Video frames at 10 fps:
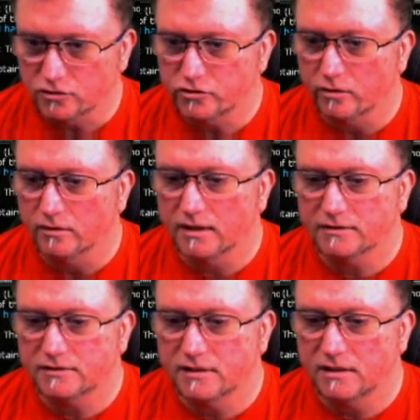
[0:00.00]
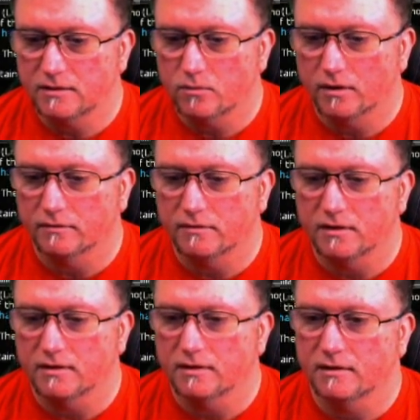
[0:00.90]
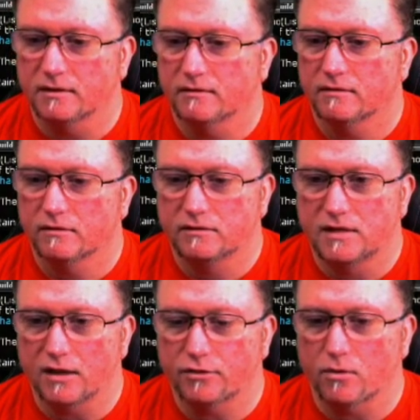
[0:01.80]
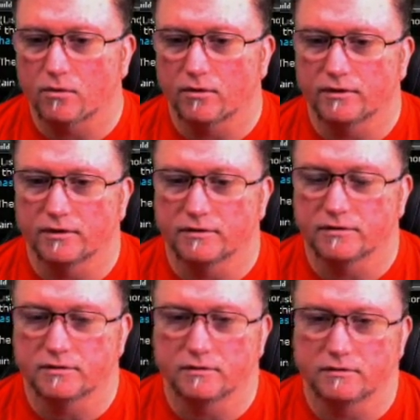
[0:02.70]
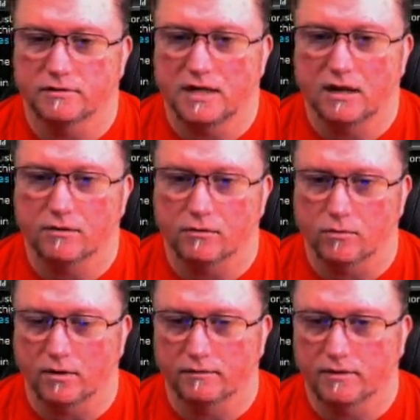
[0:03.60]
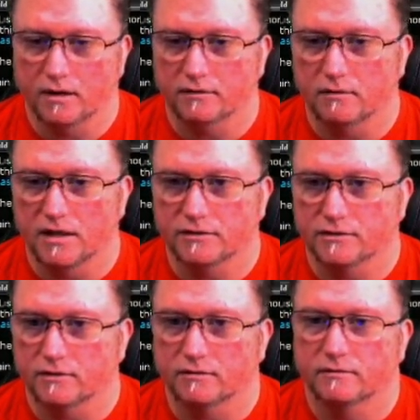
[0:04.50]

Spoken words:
So let's see what the Death Aura does, the standard one, not the lesser.